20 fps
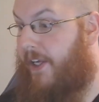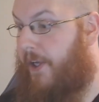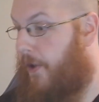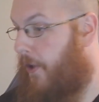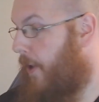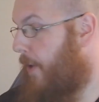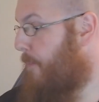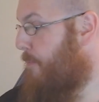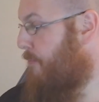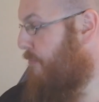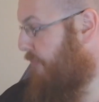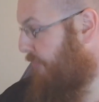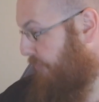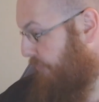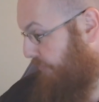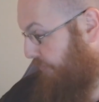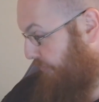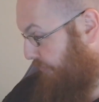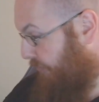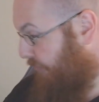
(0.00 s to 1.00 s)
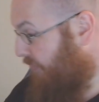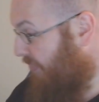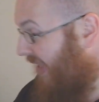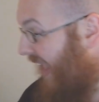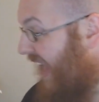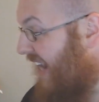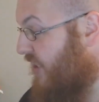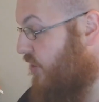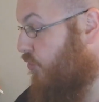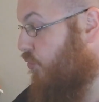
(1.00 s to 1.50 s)
good.
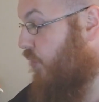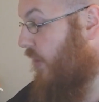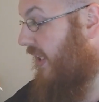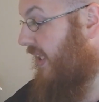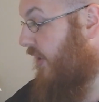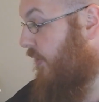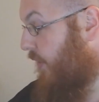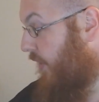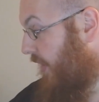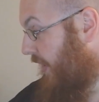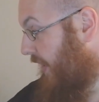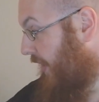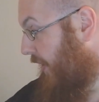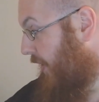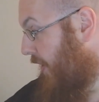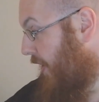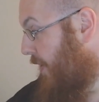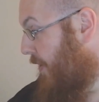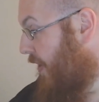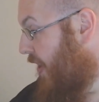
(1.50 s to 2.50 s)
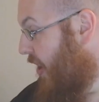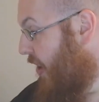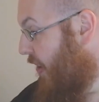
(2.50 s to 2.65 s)
That is really, really good.